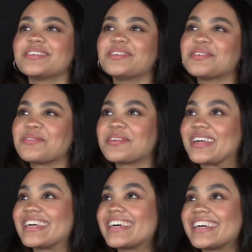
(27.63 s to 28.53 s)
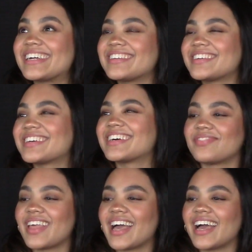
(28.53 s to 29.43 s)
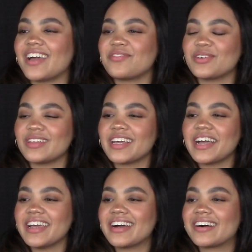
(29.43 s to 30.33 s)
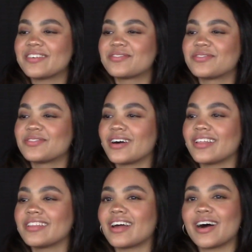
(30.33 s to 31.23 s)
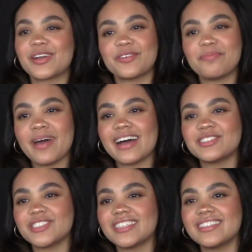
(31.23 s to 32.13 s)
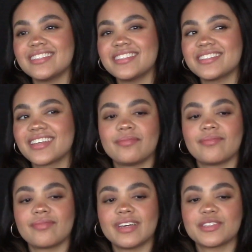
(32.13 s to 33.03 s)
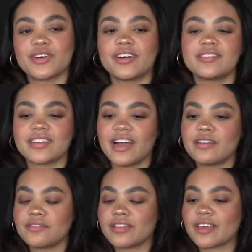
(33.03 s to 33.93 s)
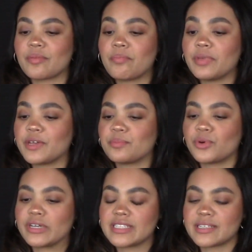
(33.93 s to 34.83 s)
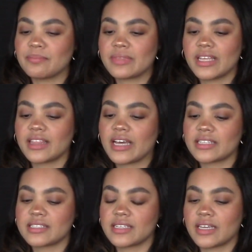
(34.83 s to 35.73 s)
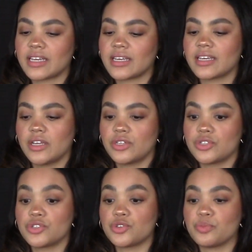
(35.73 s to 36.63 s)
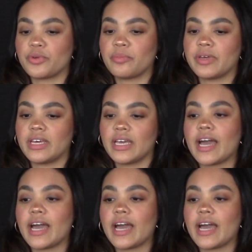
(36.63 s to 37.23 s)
Oh God. I feel like I have a lot of passions. It's hard to kind of like pinpoint something that's like super big.